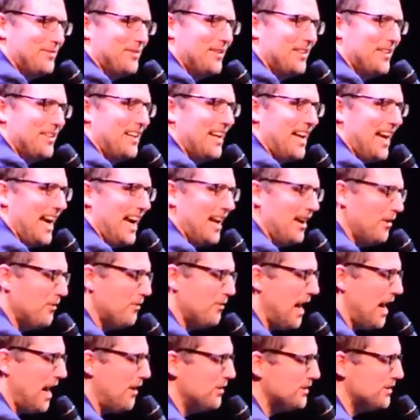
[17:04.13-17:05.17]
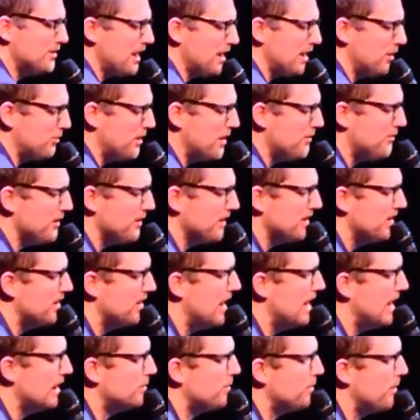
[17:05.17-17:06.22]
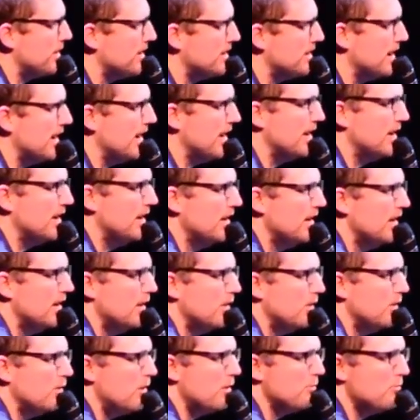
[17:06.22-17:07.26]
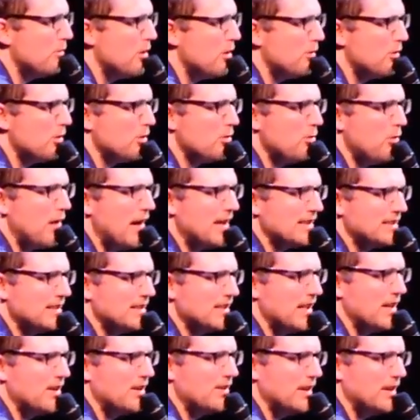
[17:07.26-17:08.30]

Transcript: don't know. I was like ripping the last part there. One more request and then I'll end